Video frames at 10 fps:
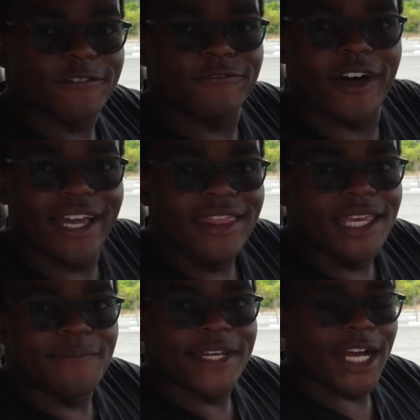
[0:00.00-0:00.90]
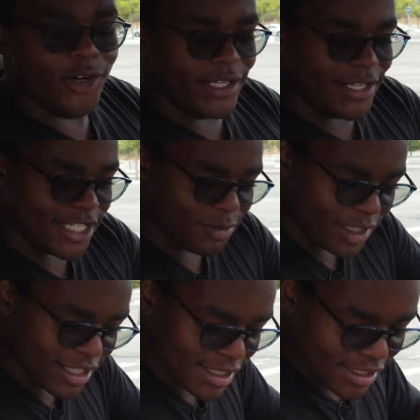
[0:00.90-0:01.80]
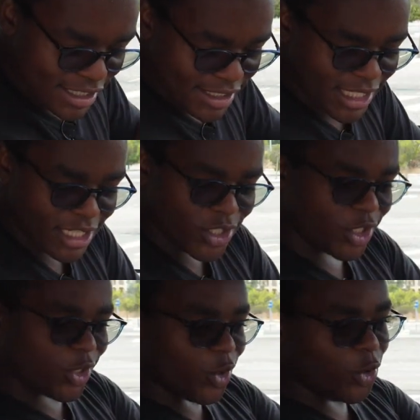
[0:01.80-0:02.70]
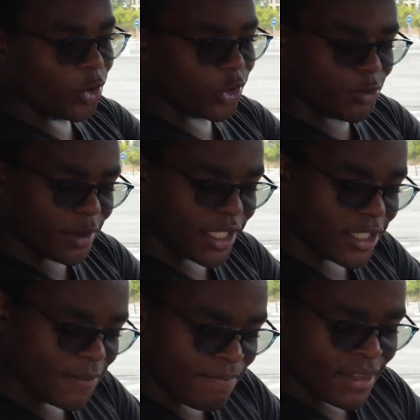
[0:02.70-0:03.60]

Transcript: to find them nowadays because these things are old, but